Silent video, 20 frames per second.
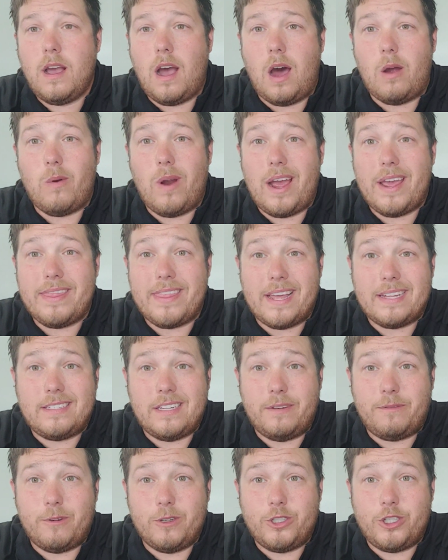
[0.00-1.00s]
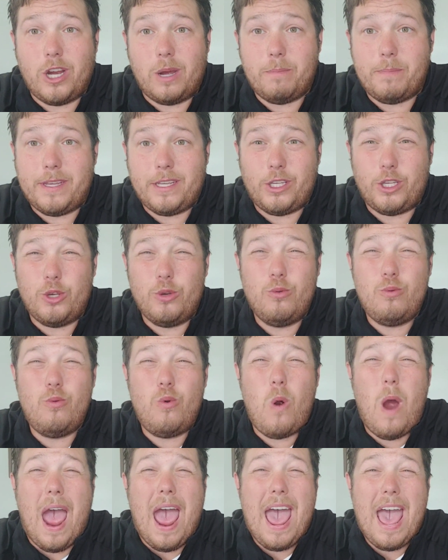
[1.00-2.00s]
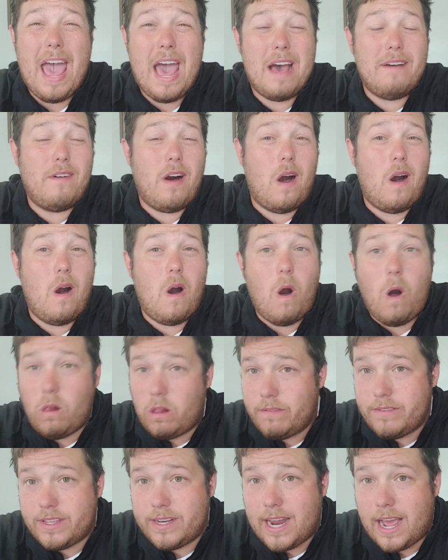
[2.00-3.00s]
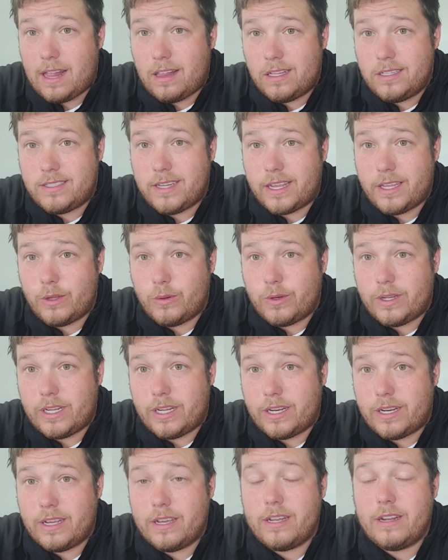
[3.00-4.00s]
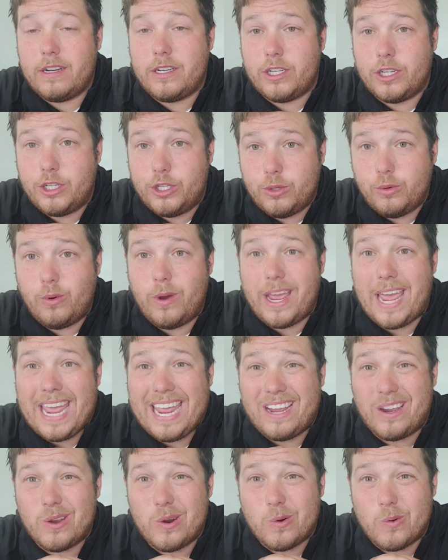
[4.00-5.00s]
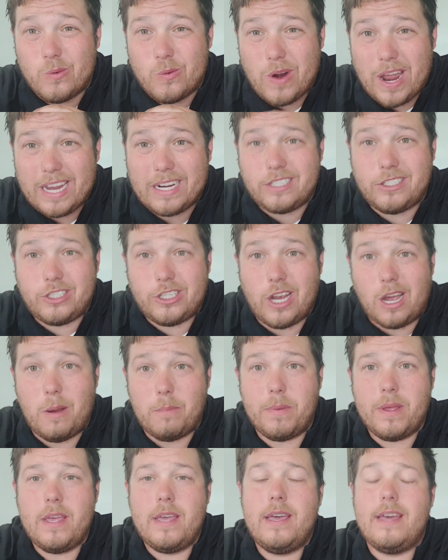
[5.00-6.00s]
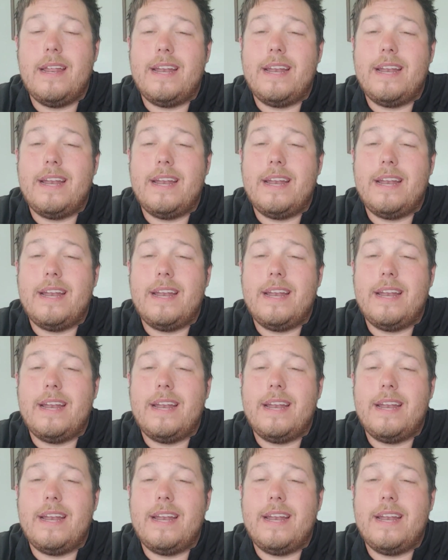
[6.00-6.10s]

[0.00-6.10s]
All right, that's it for jumping. You have all of the knowledge that you need to do a correct jump.